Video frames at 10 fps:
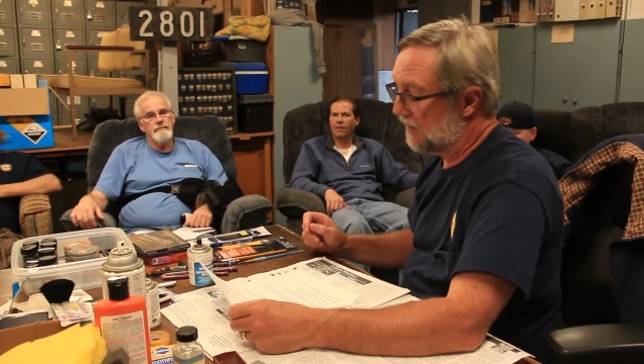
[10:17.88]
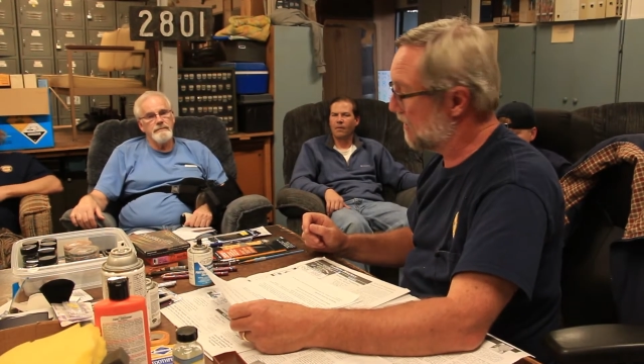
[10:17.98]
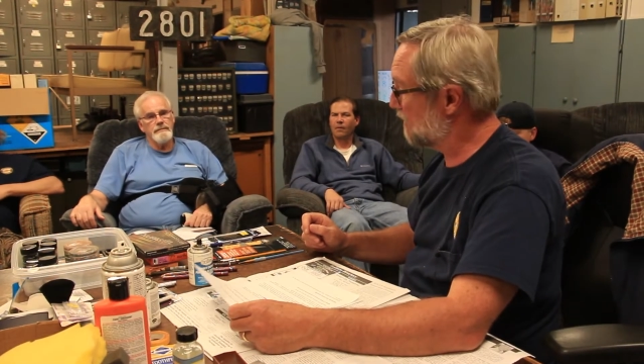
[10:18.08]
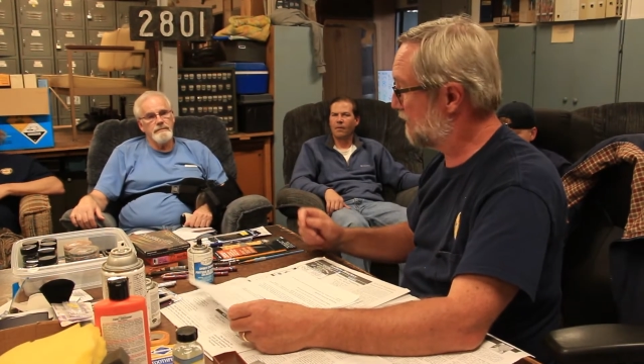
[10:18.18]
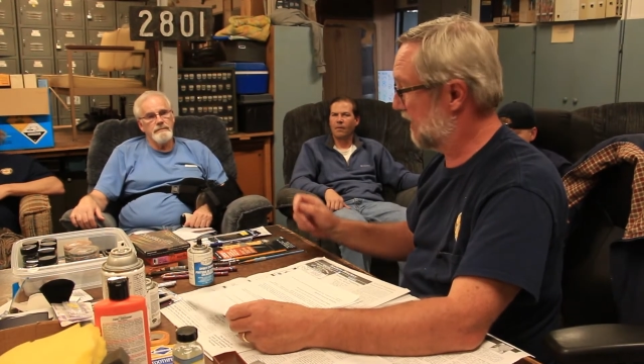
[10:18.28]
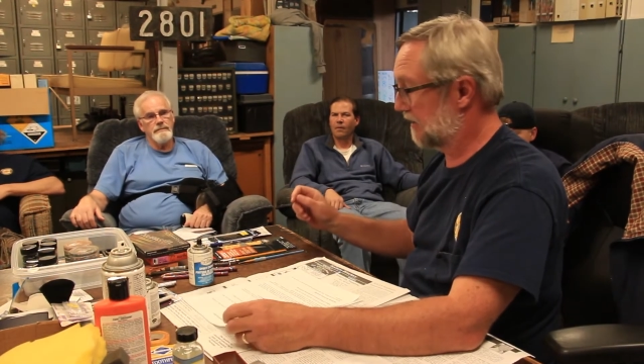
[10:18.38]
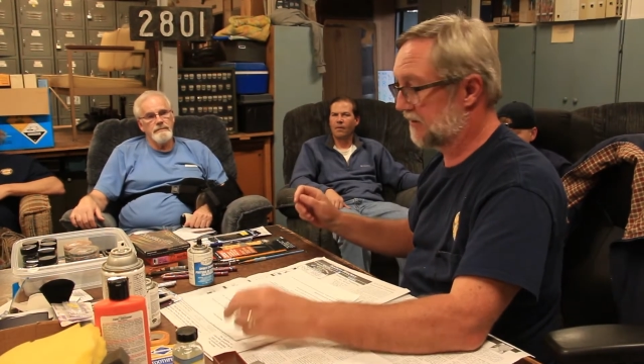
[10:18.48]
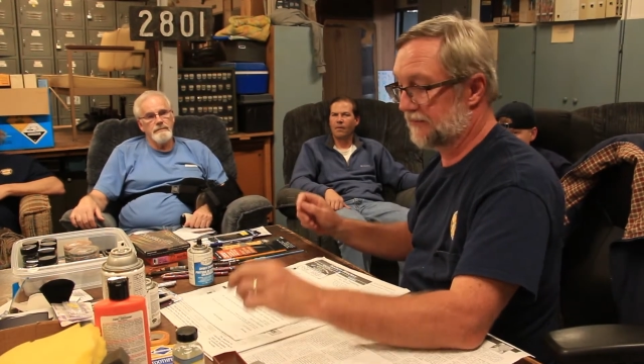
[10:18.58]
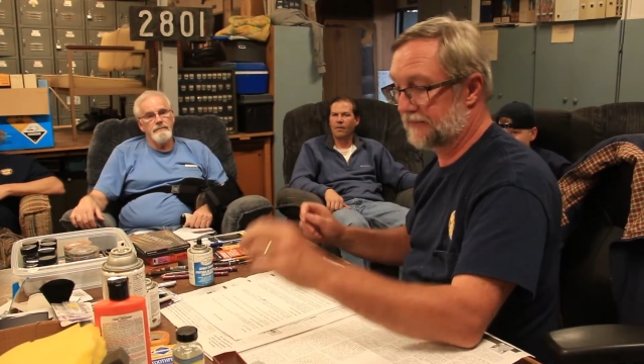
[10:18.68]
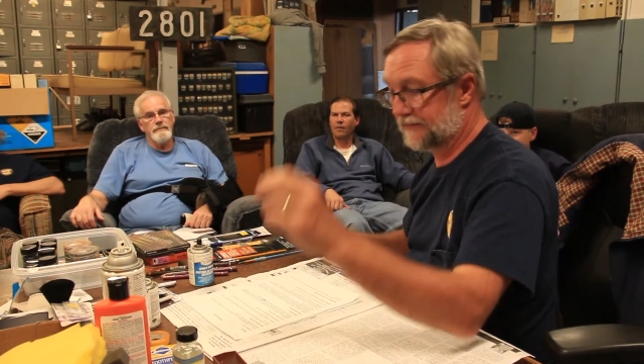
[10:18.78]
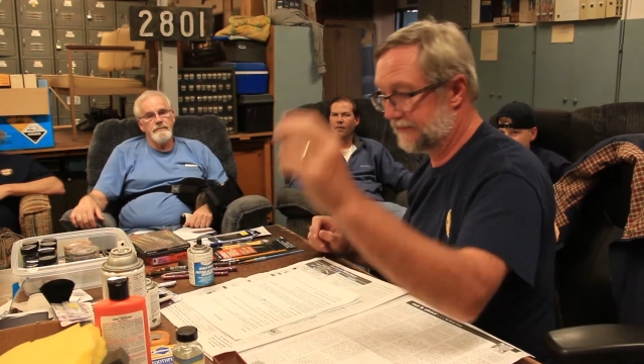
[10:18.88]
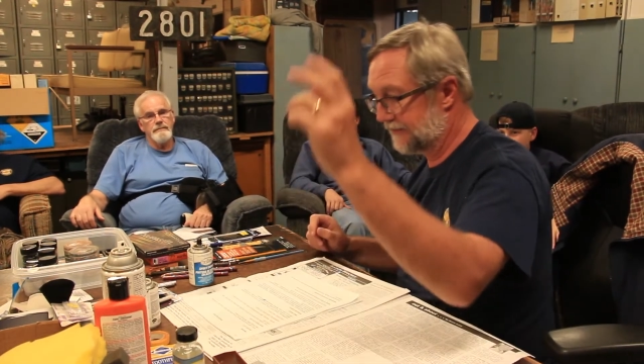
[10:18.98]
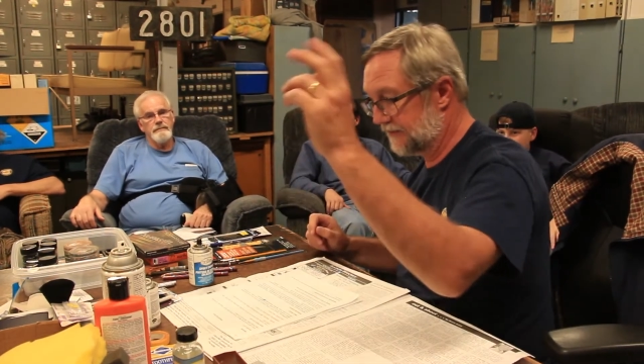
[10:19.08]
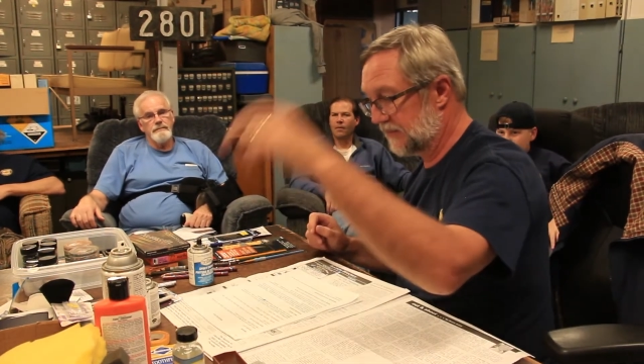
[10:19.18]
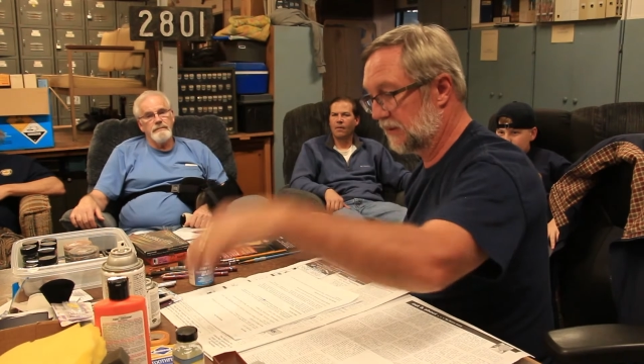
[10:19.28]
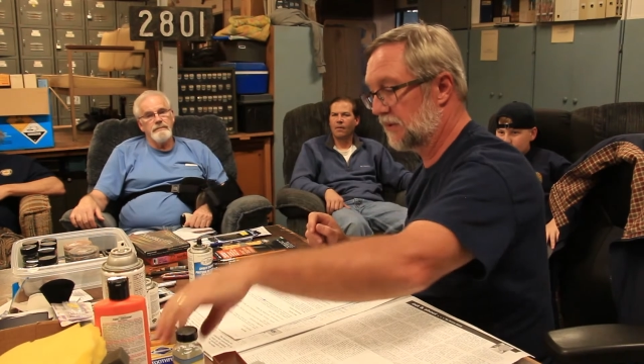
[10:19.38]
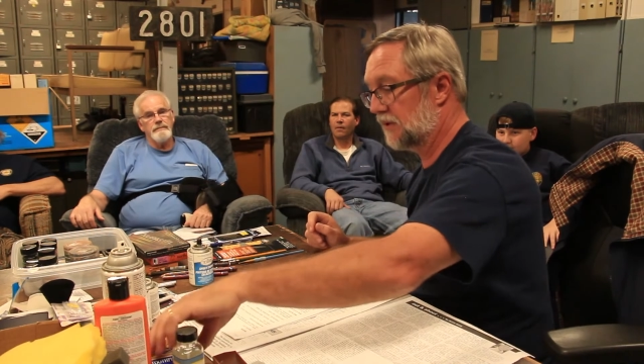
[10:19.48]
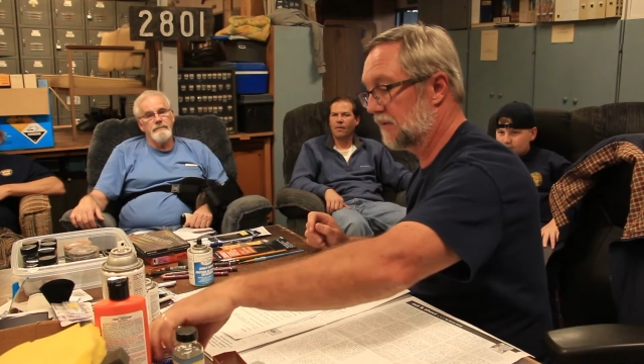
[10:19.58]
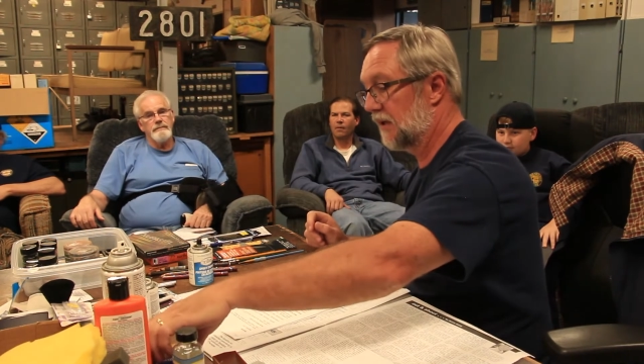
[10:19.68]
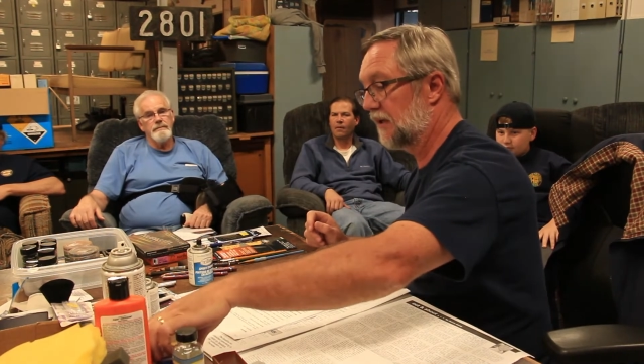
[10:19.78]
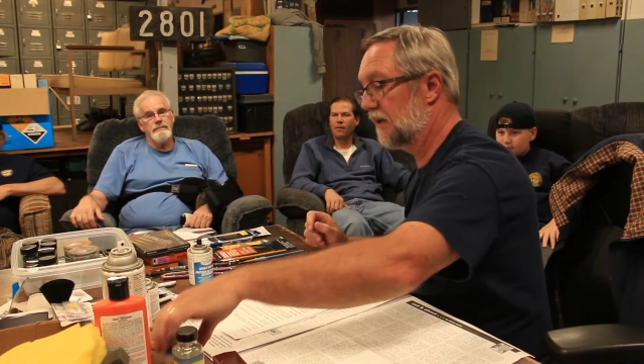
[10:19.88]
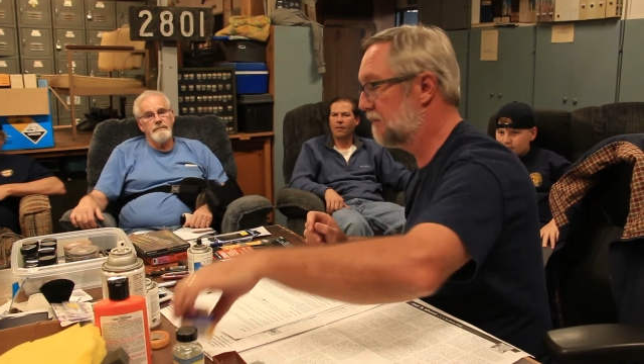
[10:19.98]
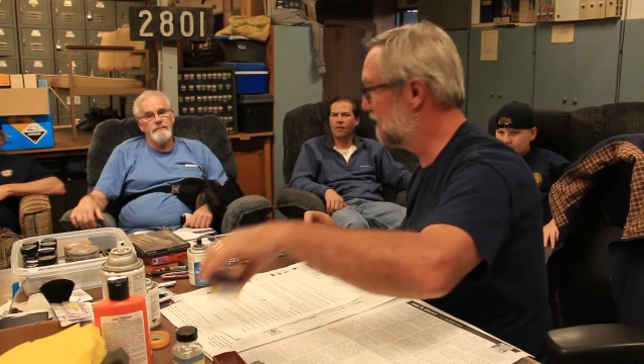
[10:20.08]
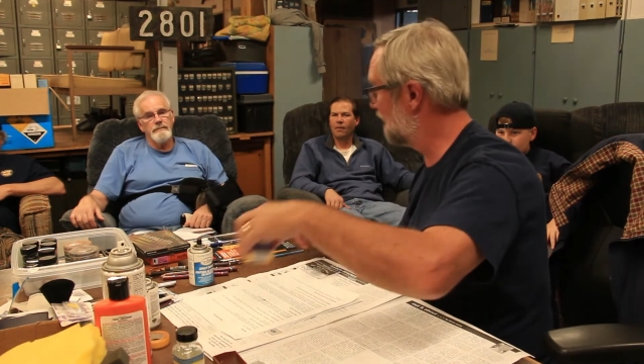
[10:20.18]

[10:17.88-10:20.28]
toothpicks, which are right here.